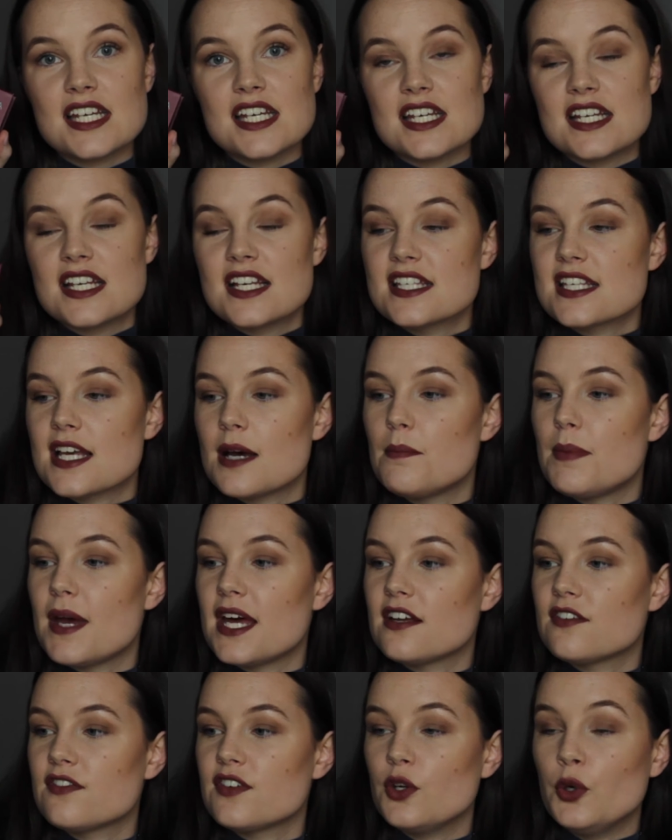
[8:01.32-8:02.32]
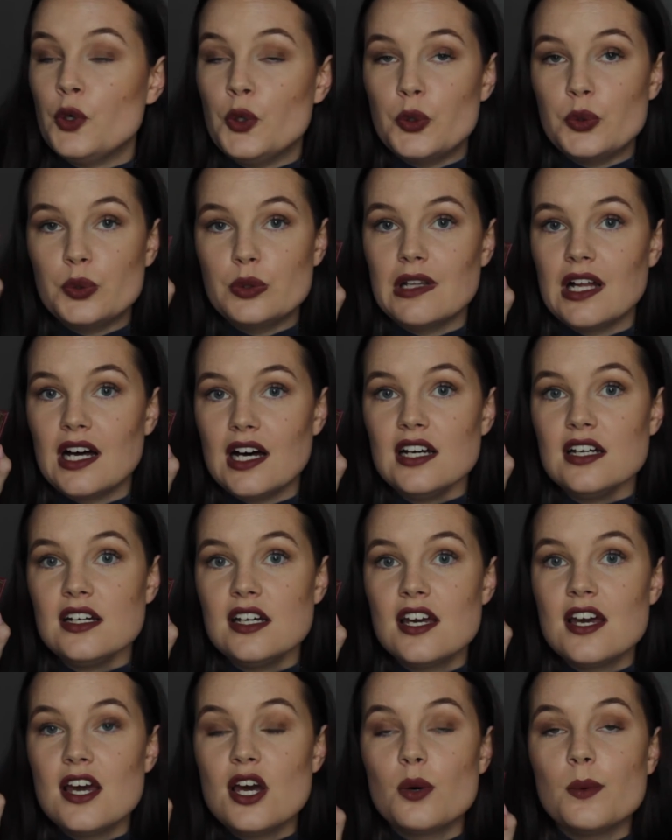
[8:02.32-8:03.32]
is a Benefit Hoola,
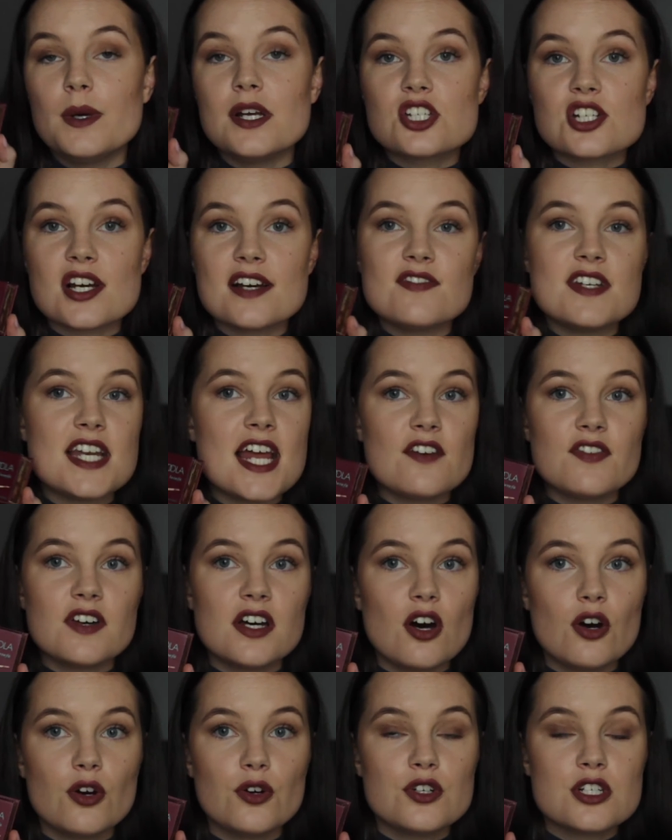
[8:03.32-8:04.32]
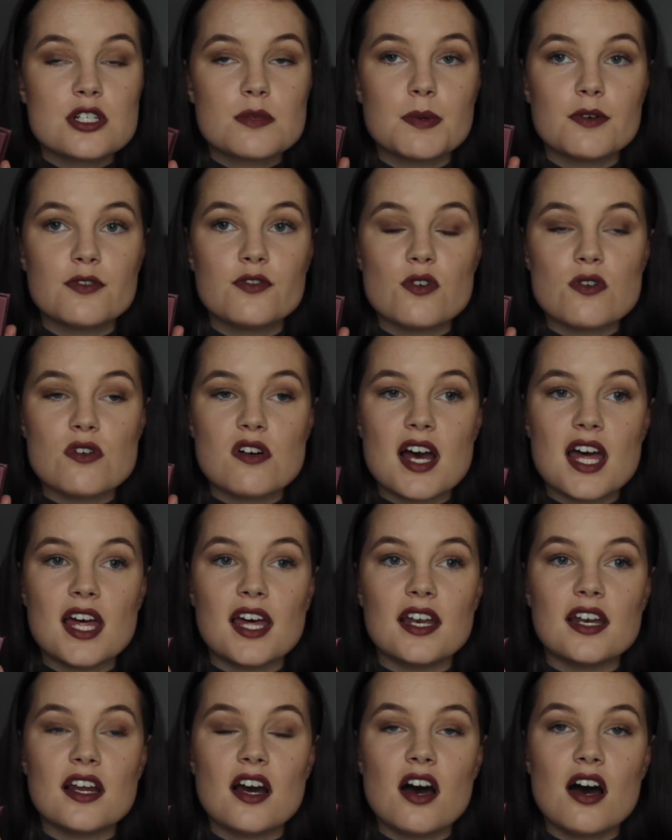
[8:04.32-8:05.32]
which I've never owned before,
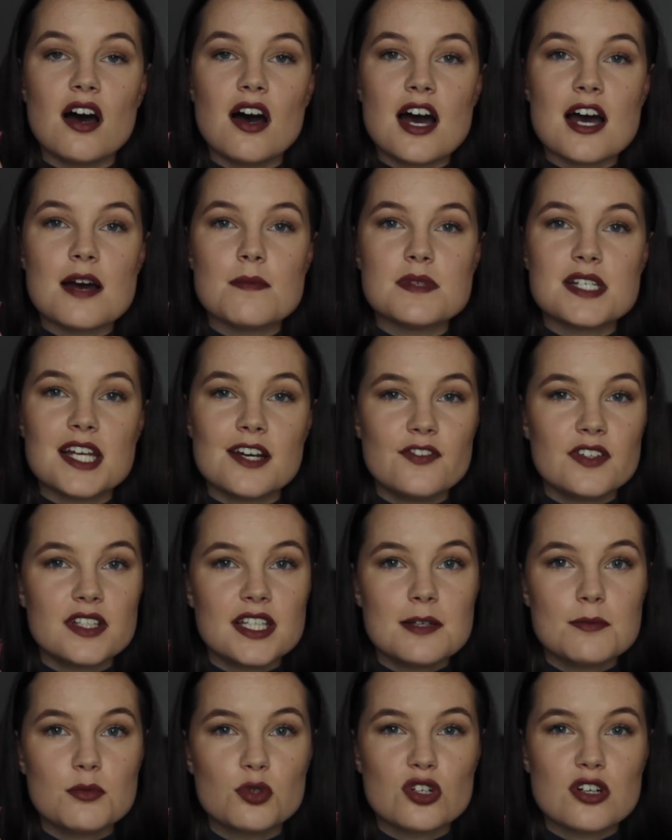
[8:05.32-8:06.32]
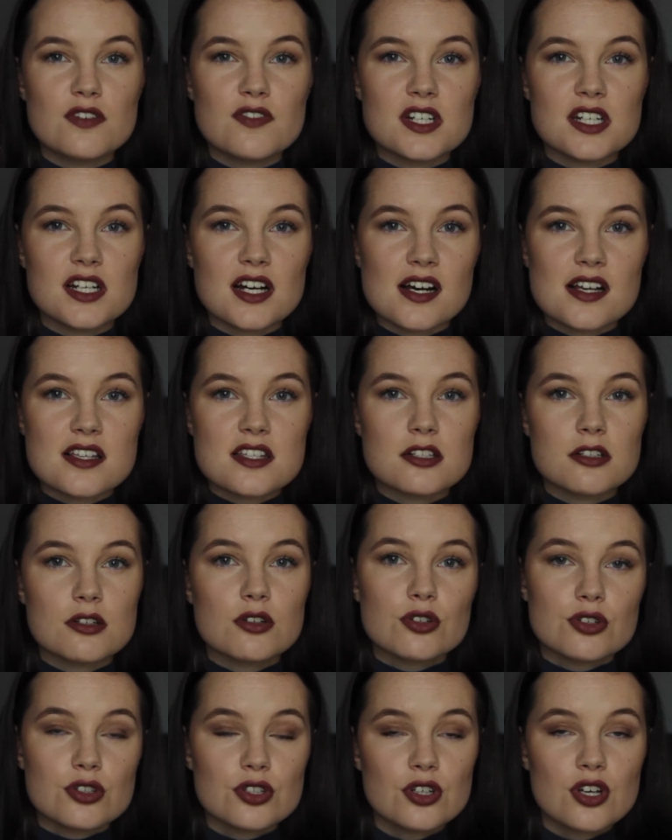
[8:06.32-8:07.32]
and I'm definitely more of a NARS
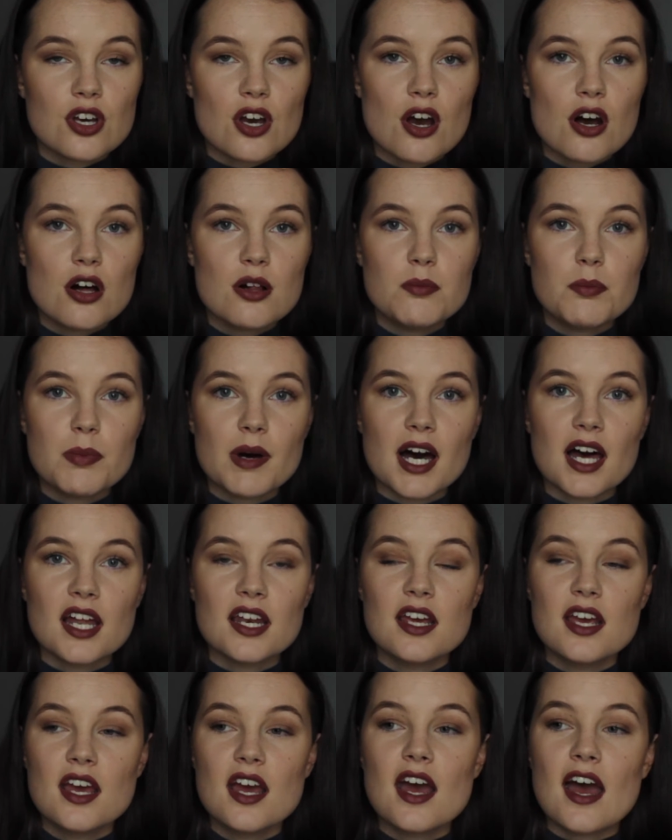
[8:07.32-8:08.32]
Laguna girl, but